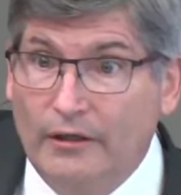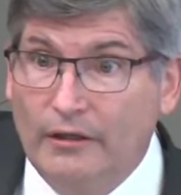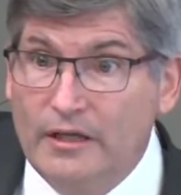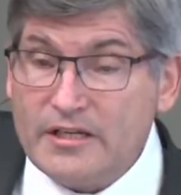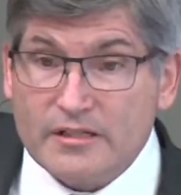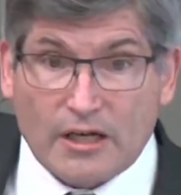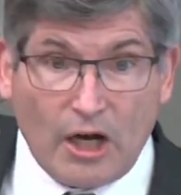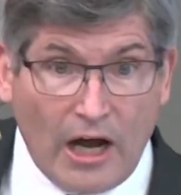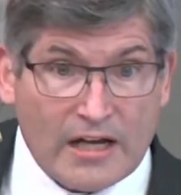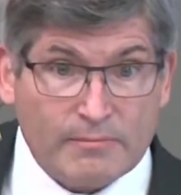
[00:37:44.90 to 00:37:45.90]
This is a
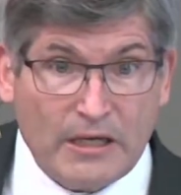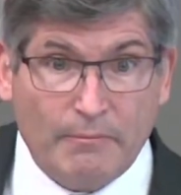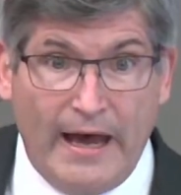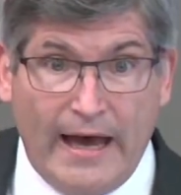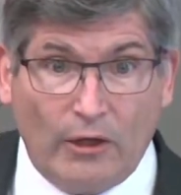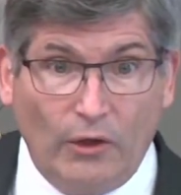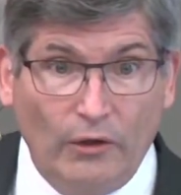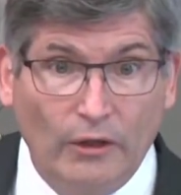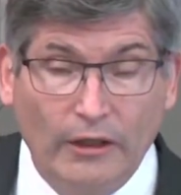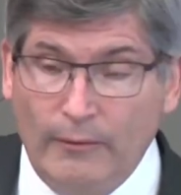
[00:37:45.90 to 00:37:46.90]
cosmic battle
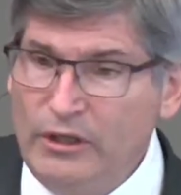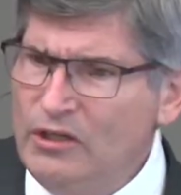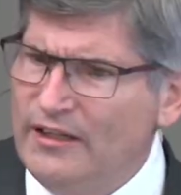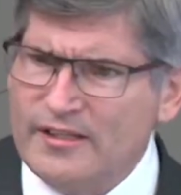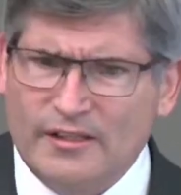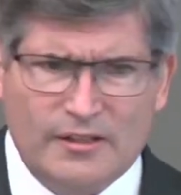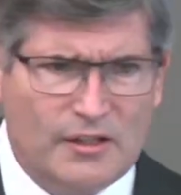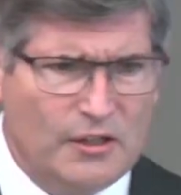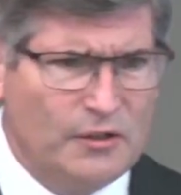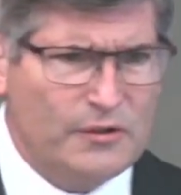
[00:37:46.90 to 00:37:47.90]
and when you listen to
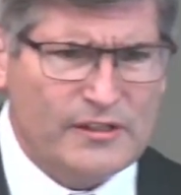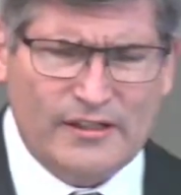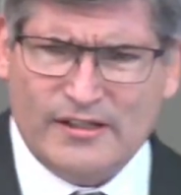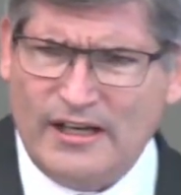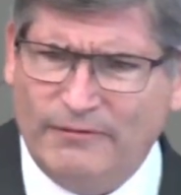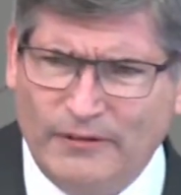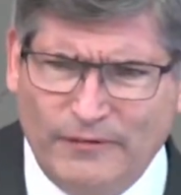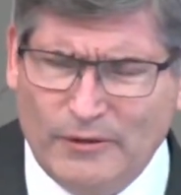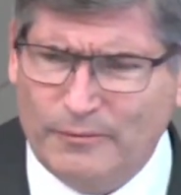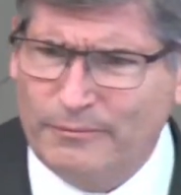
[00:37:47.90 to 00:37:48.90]
the news and stuff, if
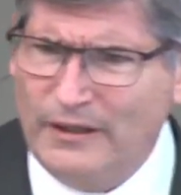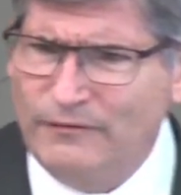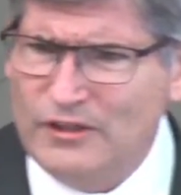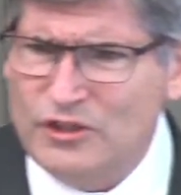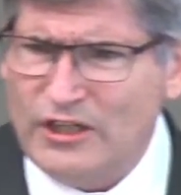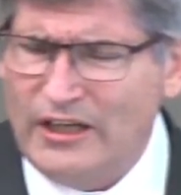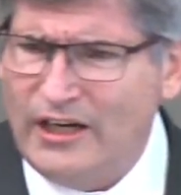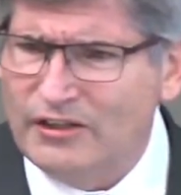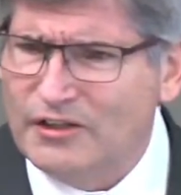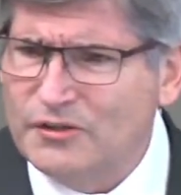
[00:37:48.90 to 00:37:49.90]
you, if you
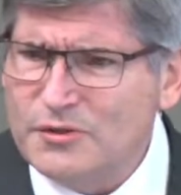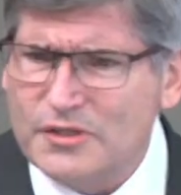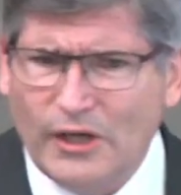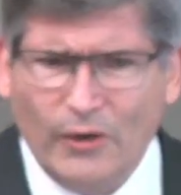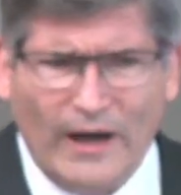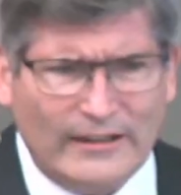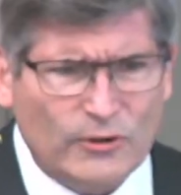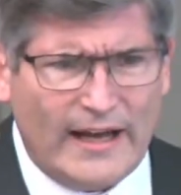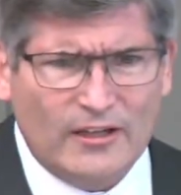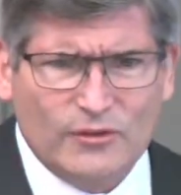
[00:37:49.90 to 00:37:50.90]
care to do so, I
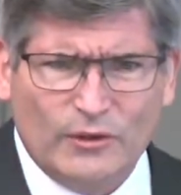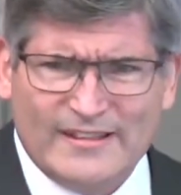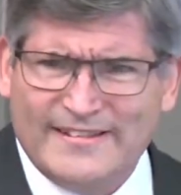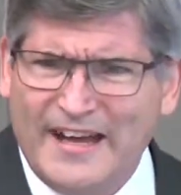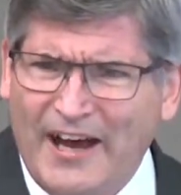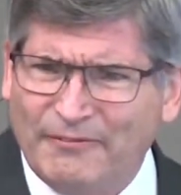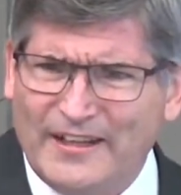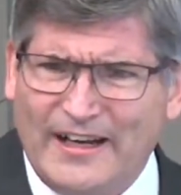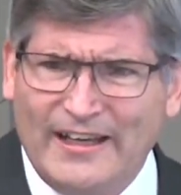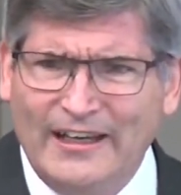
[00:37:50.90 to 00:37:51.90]
try to do enough
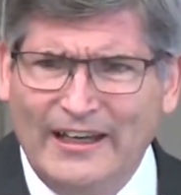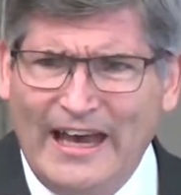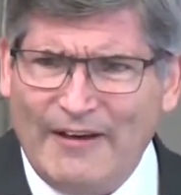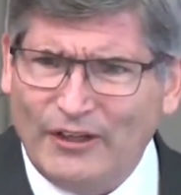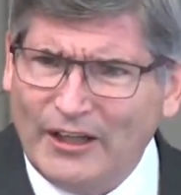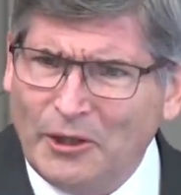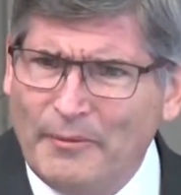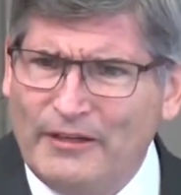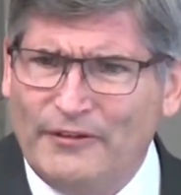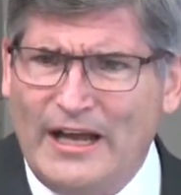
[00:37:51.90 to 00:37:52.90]
that I have a little
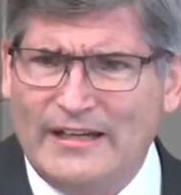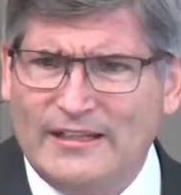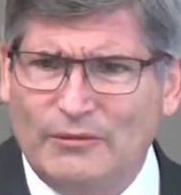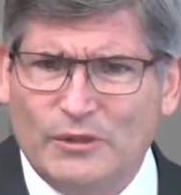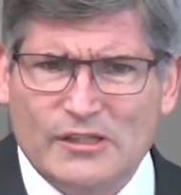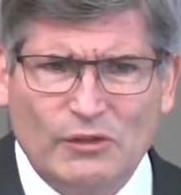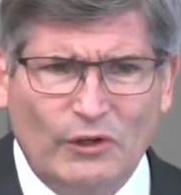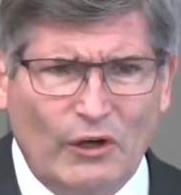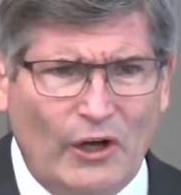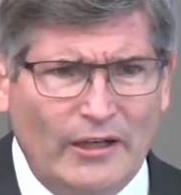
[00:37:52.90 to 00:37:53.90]
bit of an idea of what's
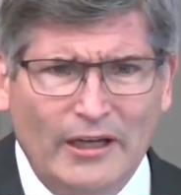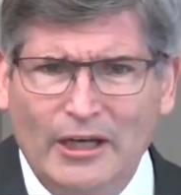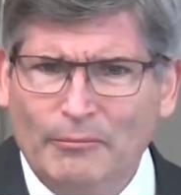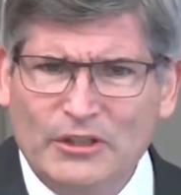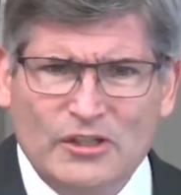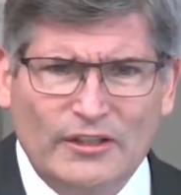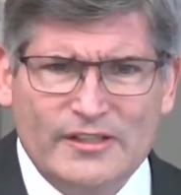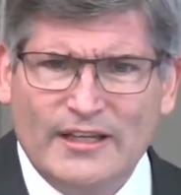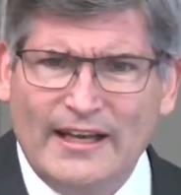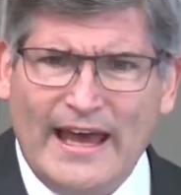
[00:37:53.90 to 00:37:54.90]
going on. But you
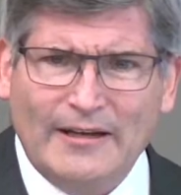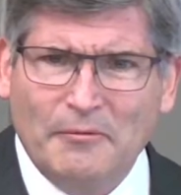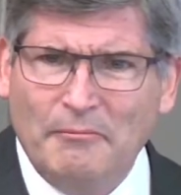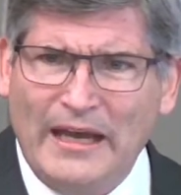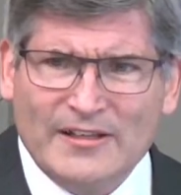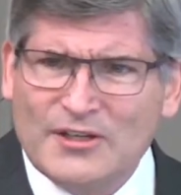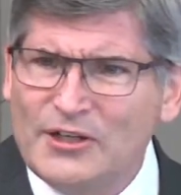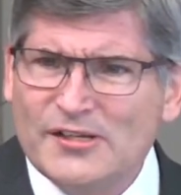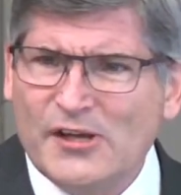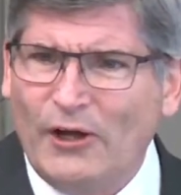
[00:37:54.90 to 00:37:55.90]
listen to that, and man's going
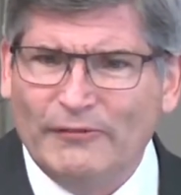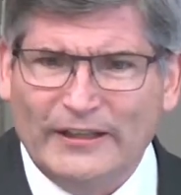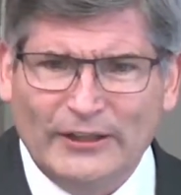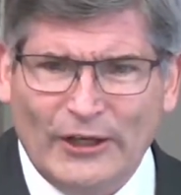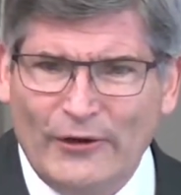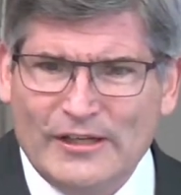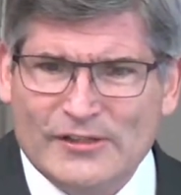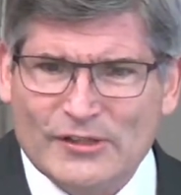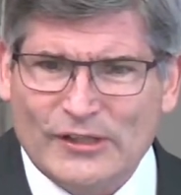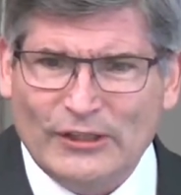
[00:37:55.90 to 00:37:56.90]
to solve it. You know, he's
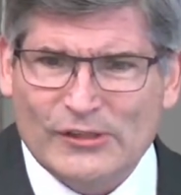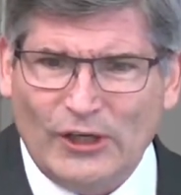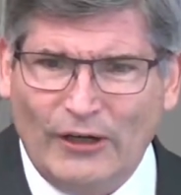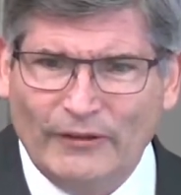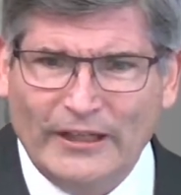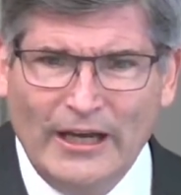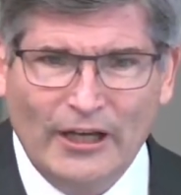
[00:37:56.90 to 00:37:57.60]
just going to solve it.